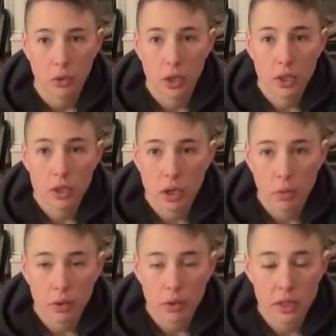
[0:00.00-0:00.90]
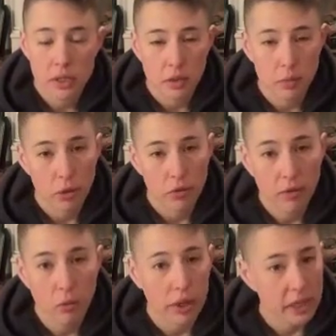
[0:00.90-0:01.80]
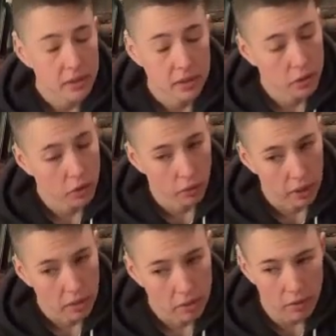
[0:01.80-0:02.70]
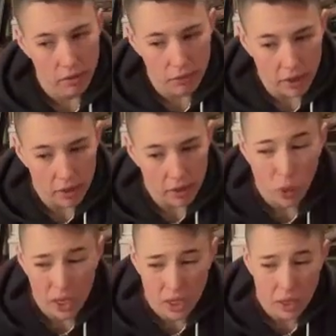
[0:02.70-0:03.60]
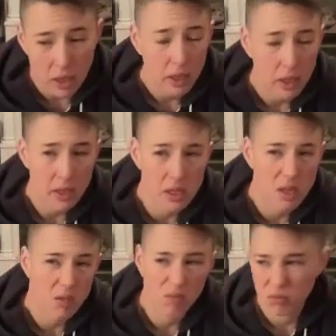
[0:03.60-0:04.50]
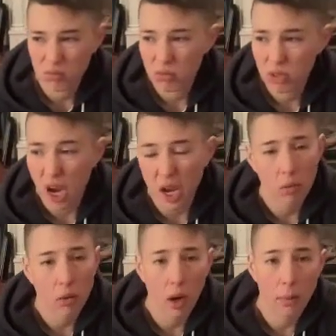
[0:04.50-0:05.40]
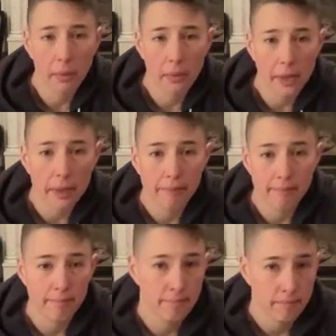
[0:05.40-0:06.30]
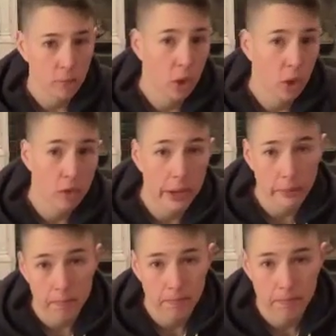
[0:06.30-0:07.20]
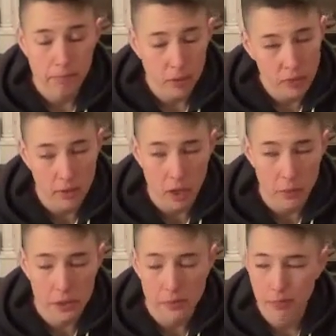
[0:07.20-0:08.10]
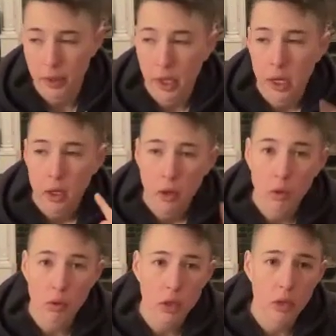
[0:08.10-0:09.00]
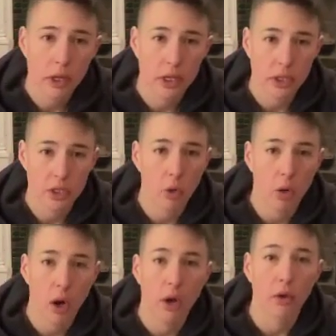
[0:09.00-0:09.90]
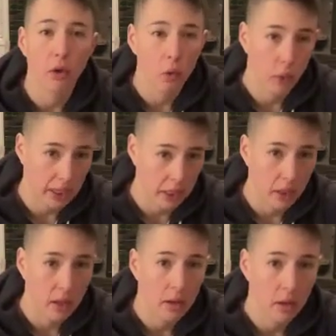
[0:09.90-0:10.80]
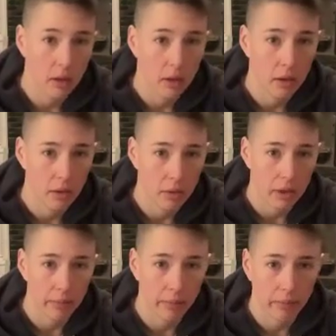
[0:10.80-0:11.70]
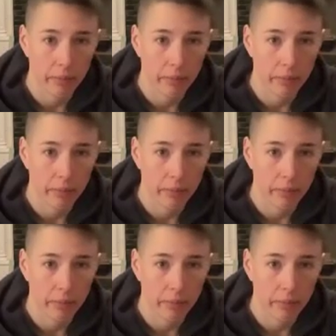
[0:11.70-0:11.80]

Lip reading: You can start with these. So both of you have weights. It's great. If you find weighted is kind of wobbly, you can go down if you have an option, or you can just go unweighted, right?